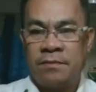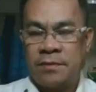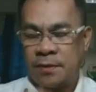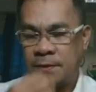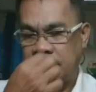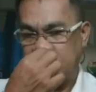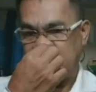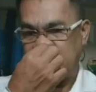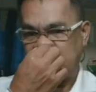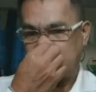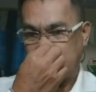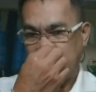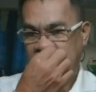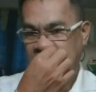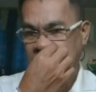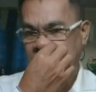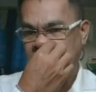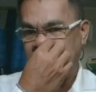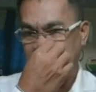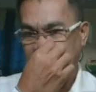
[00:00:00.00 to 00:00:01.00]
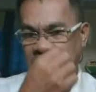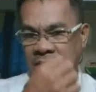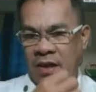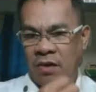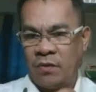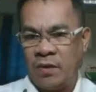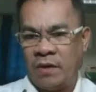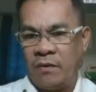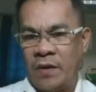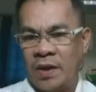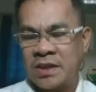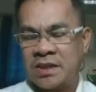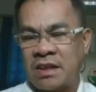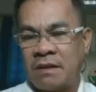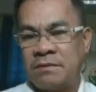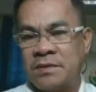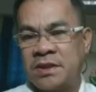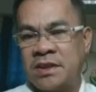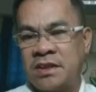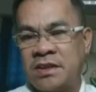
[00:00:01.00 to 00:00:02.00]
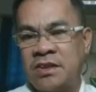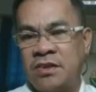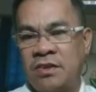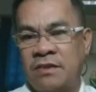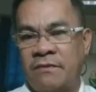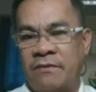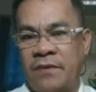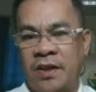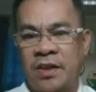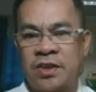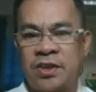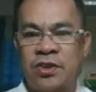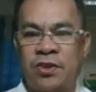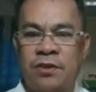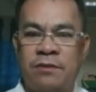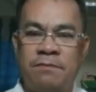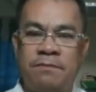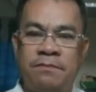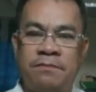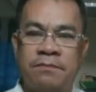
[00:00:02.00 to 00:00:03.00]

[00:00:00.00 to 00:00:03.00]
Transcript: No? Now we will substitute friction.